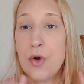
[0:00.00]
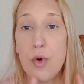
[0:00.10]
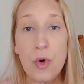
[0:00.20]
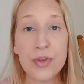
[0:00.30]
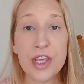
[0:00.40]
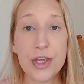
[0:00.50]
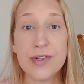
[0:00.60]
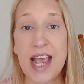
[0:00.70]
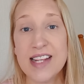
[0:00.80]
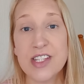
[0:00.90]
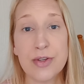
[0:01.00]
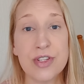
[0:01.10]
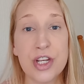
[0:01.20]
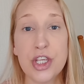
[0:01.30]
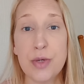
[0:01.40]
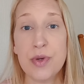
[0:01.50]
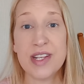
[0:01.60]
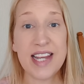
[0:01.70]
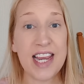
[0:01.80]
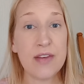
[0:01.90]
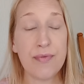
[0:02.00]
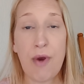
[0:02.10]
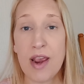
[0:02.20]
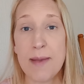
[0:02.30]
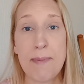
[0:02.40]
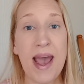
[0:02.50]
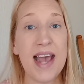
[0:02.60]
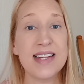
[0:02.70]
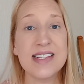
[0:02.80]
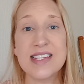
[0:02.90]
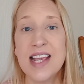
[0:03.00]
all the utensils that you would need: frying pans,